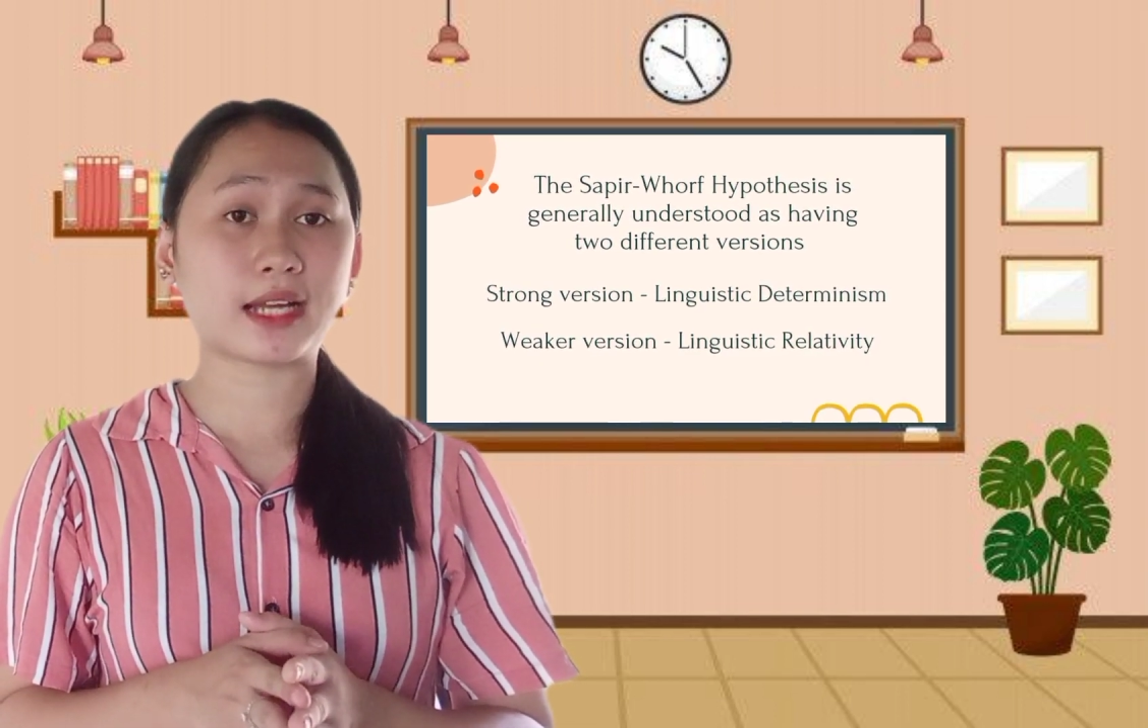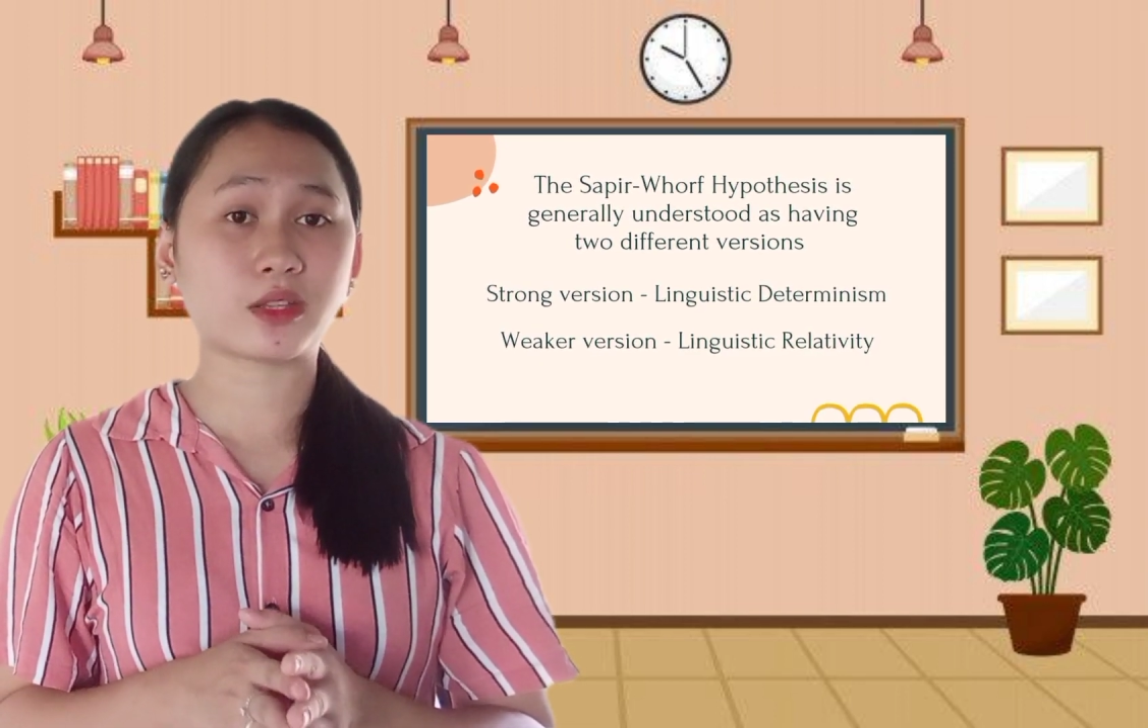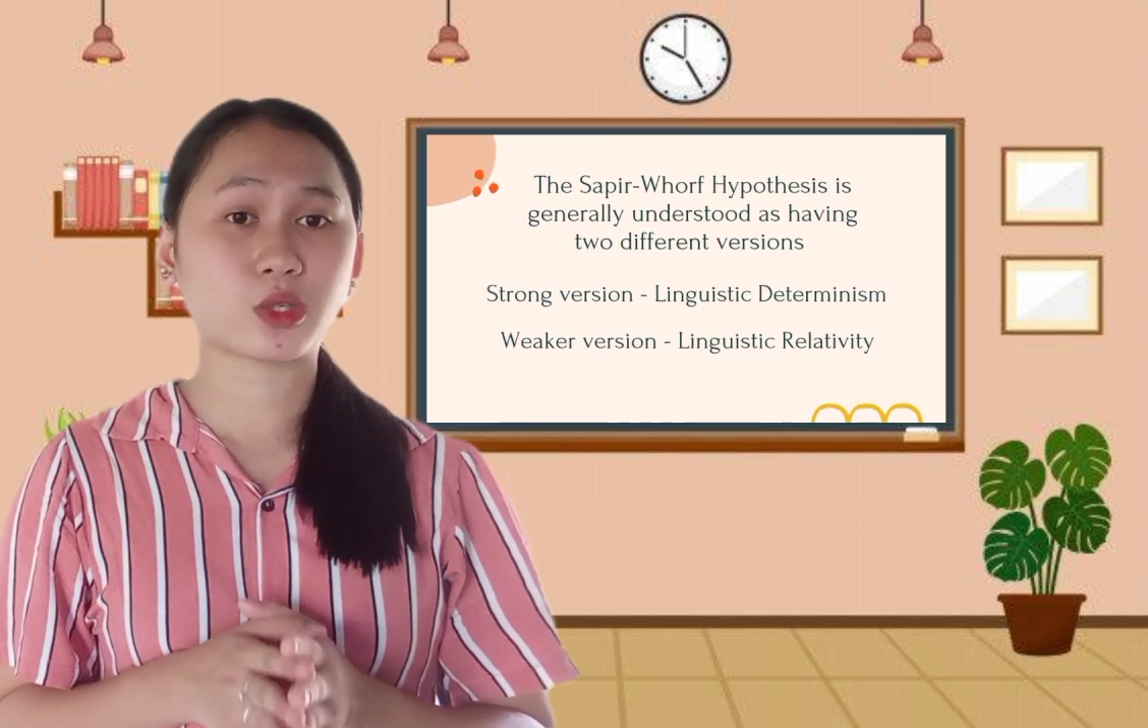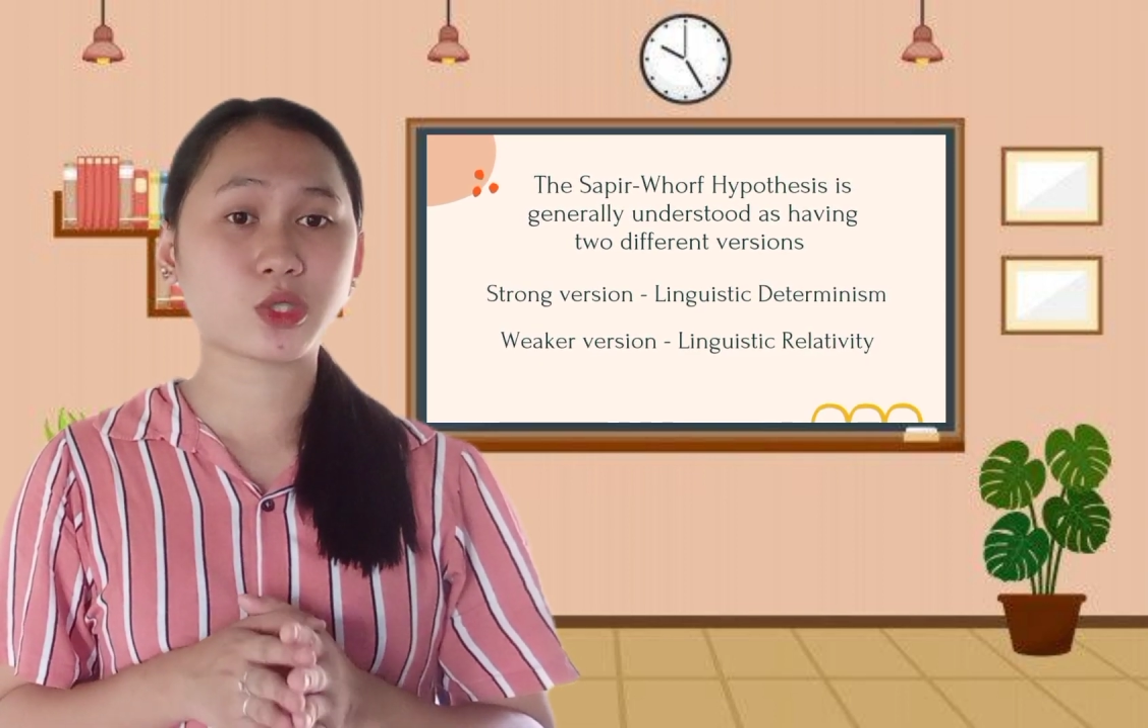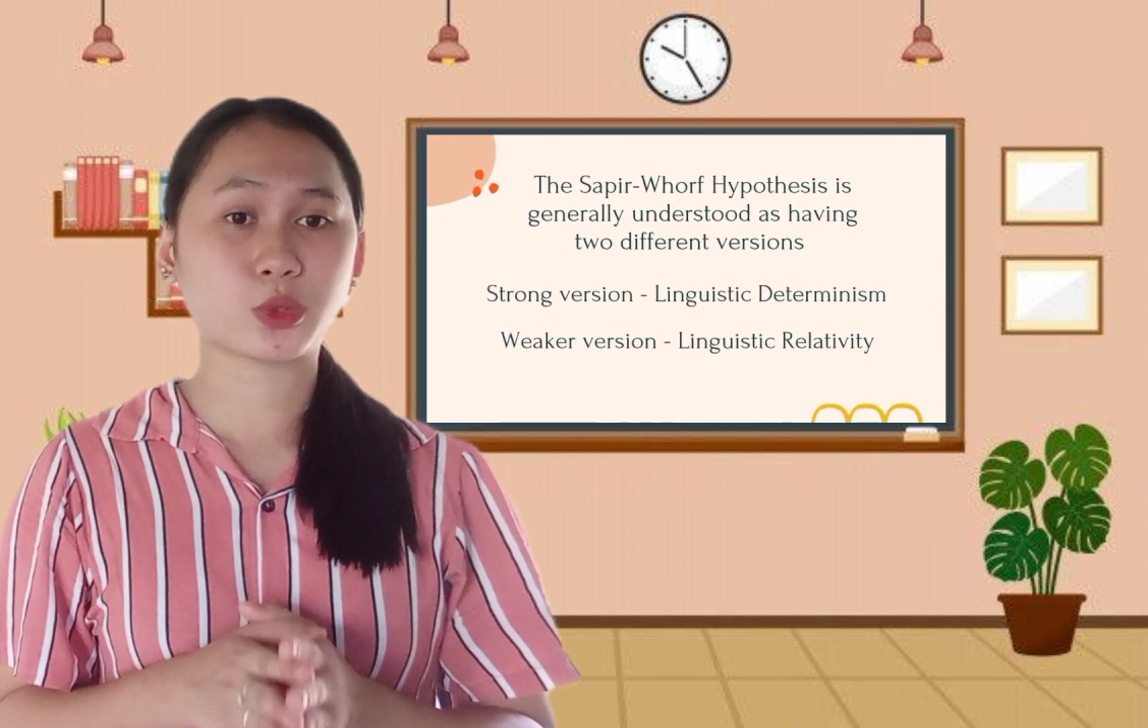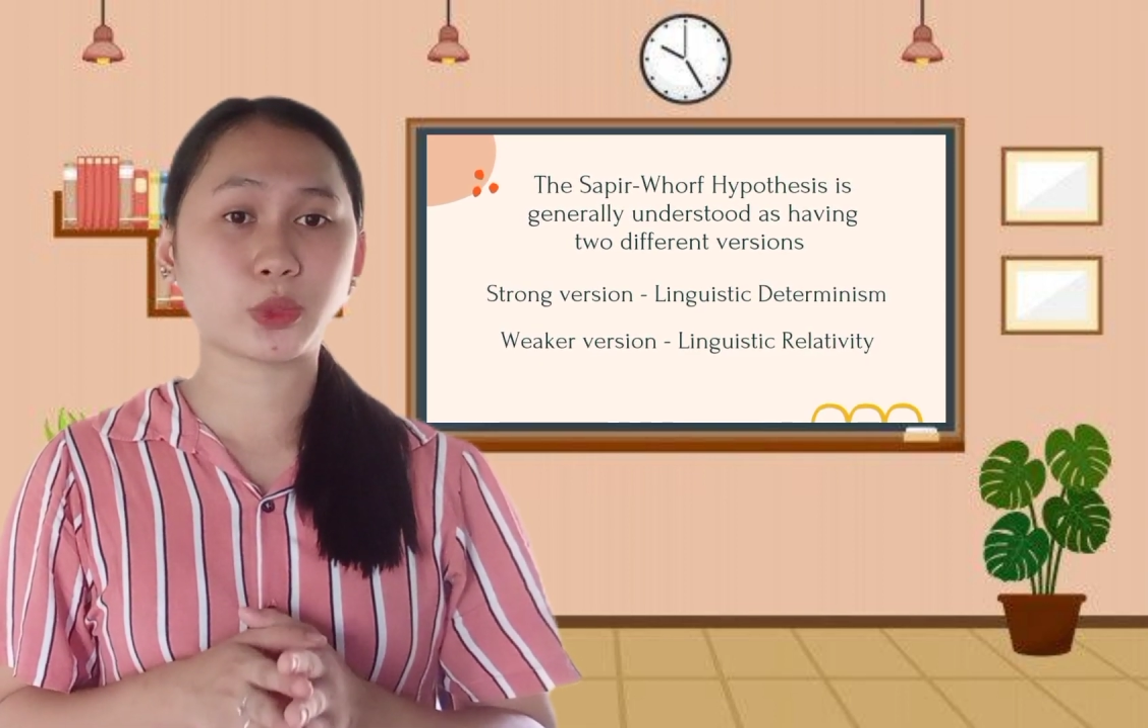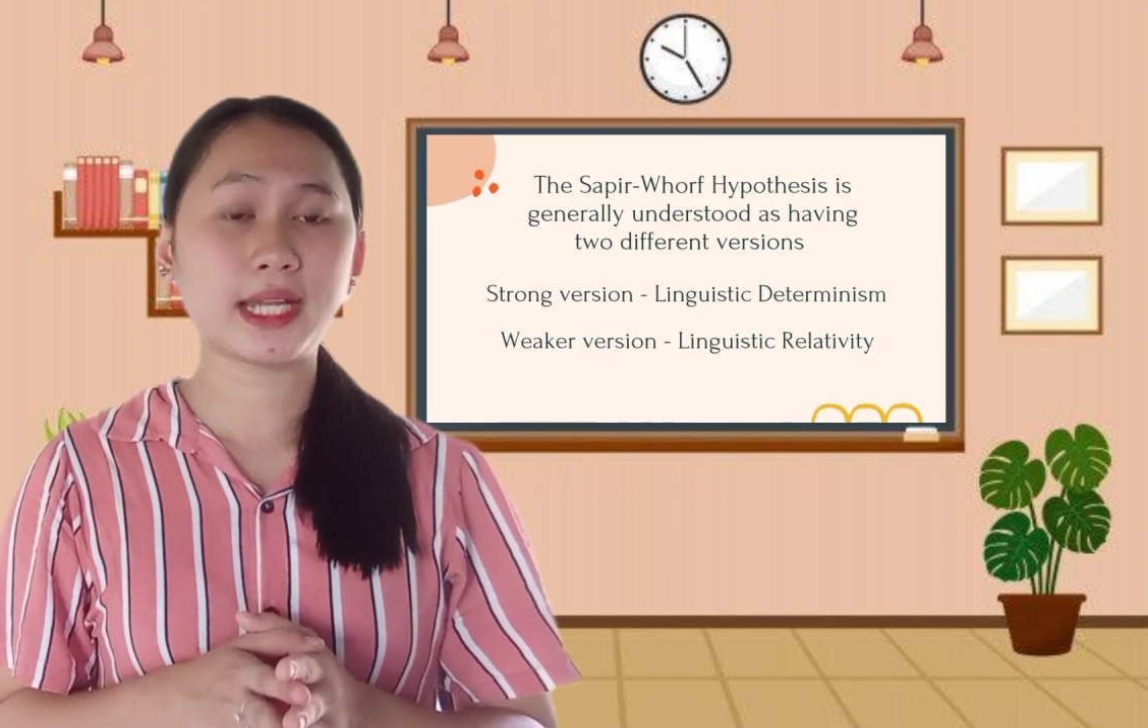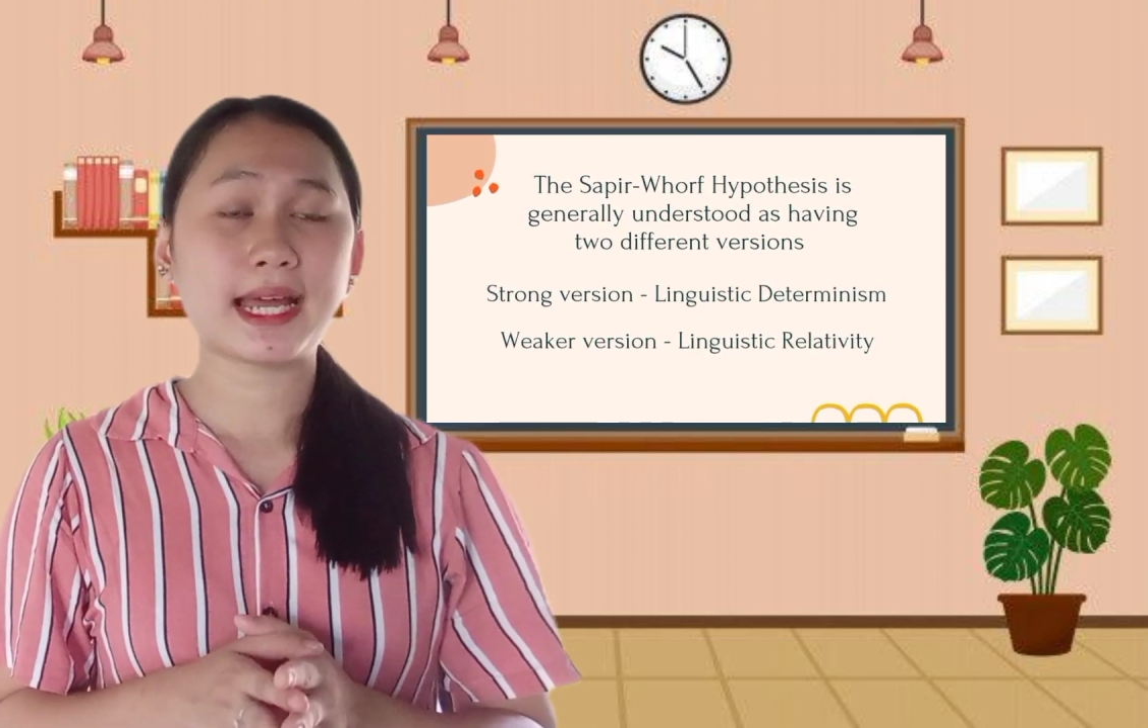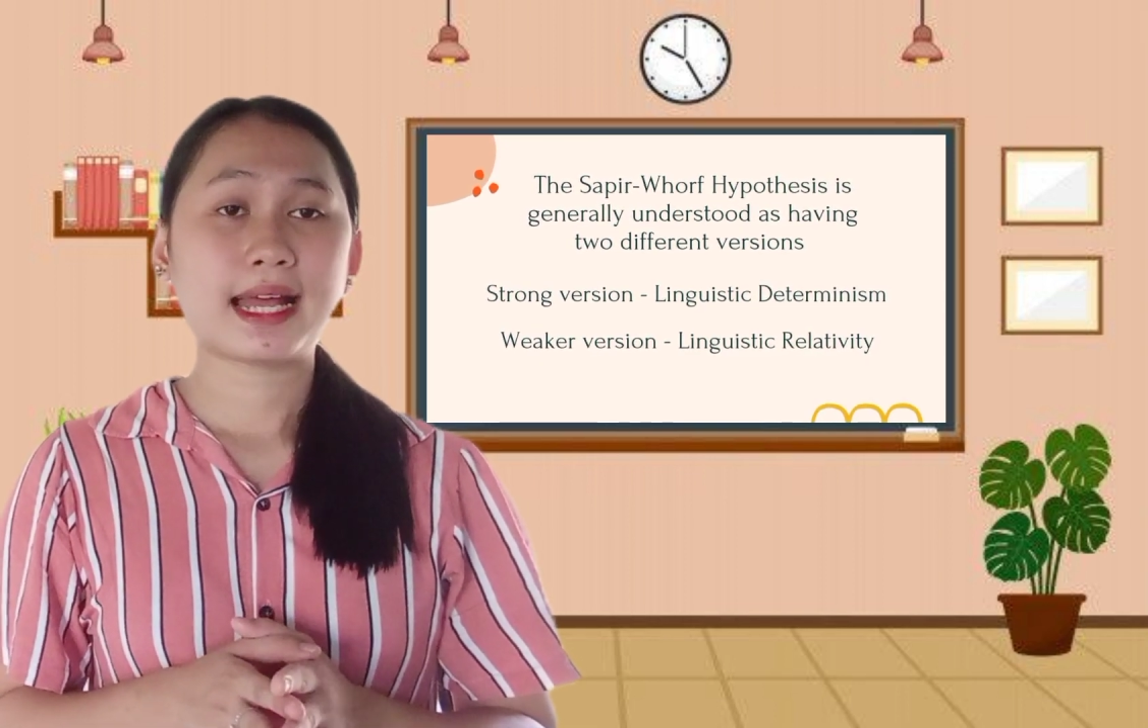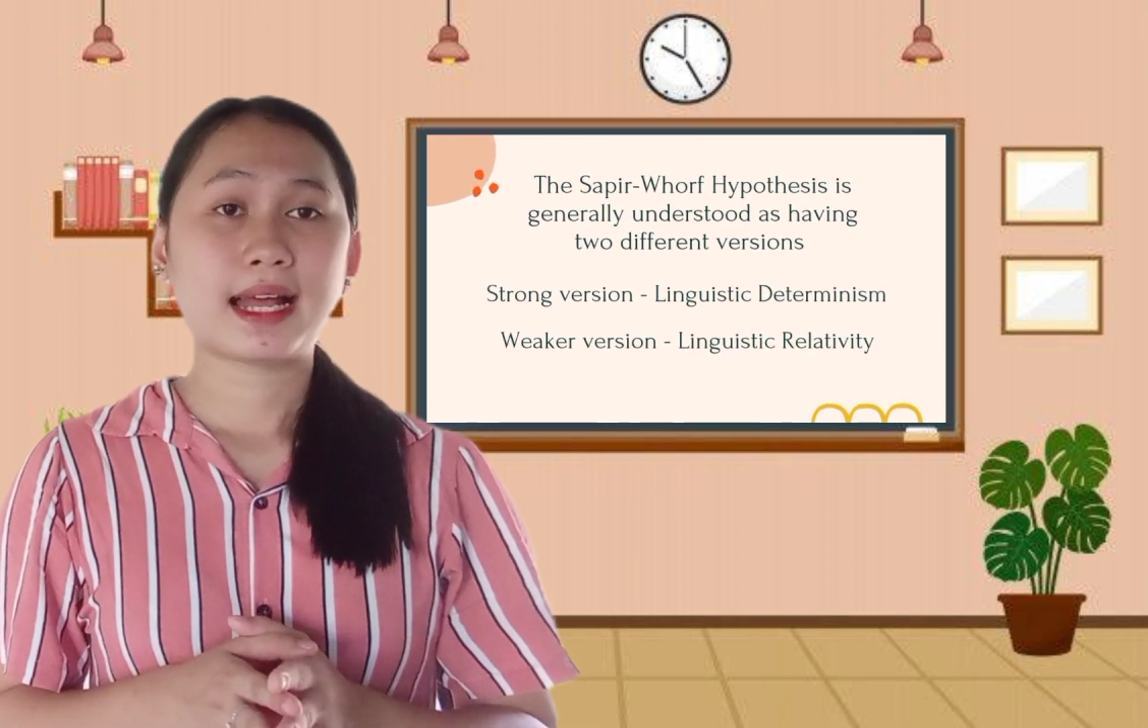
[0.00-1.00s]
understood